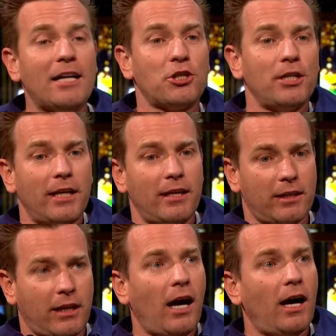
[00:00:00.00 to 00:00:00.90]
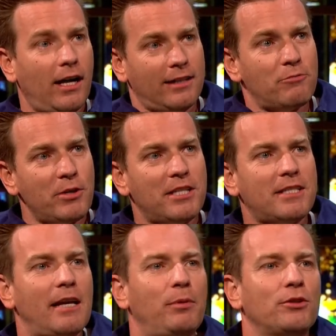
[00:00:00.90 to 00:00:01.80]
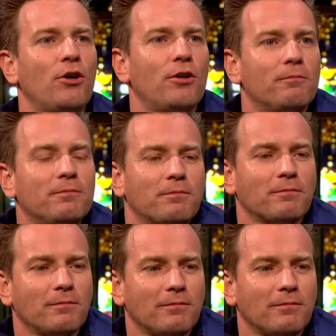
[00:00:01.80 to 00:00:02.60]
it actually cut and re-stapled on. Yeah.